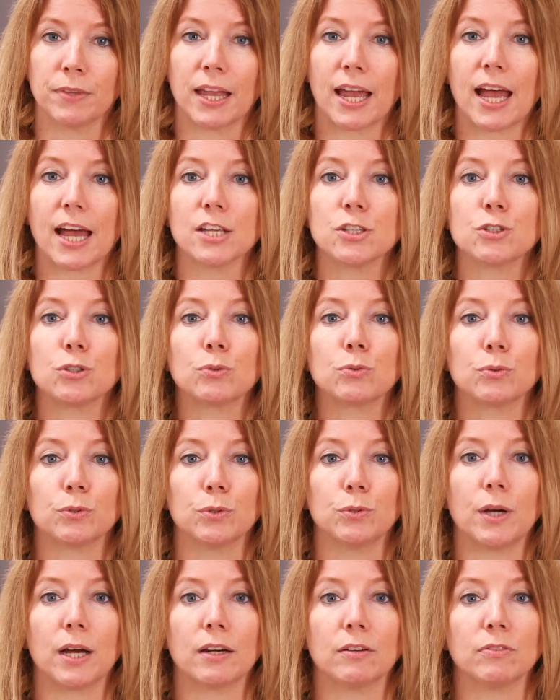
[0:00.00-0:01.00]
Agile
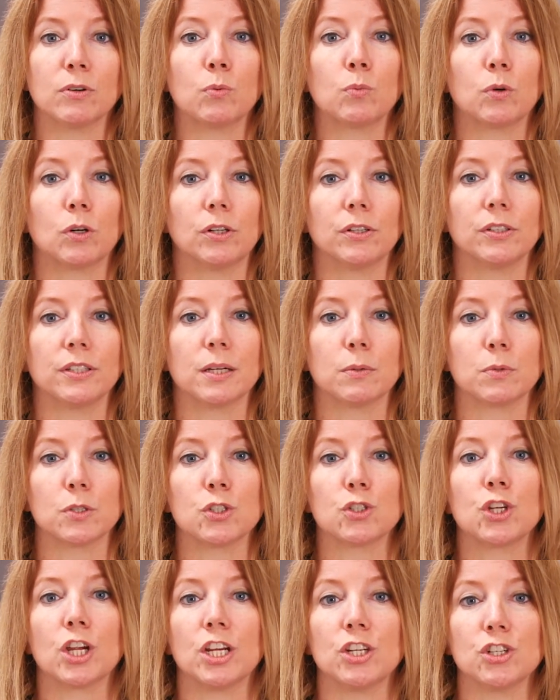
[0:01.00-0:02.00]
grew out of a world that was
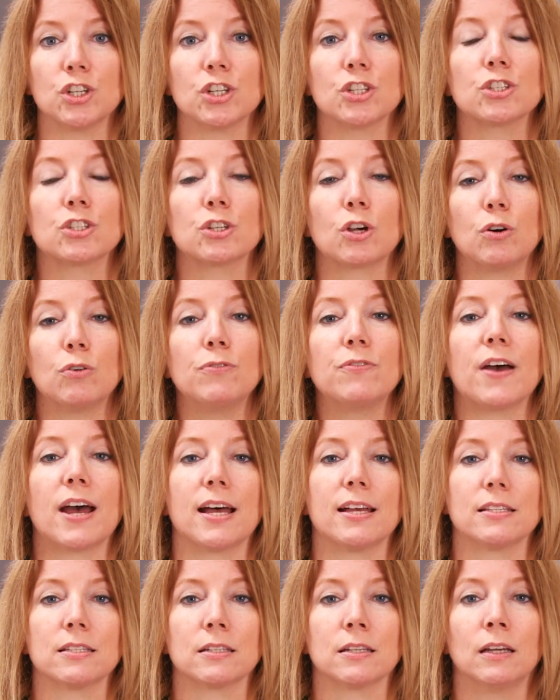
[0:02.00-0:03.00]
changing so
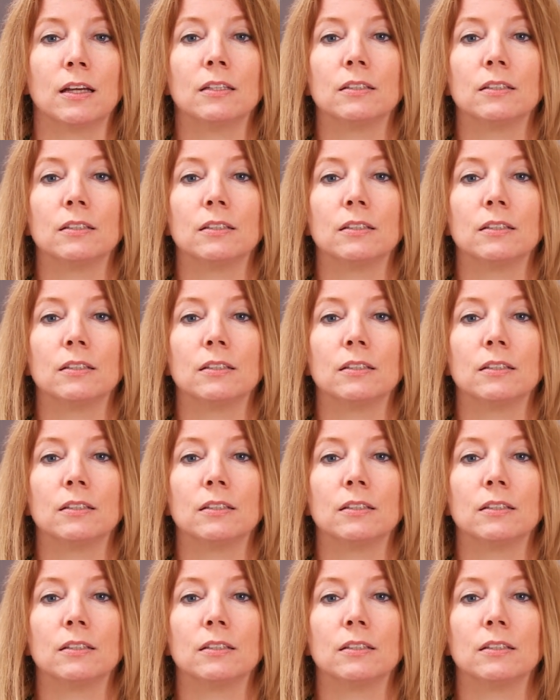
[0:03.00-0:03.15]
fast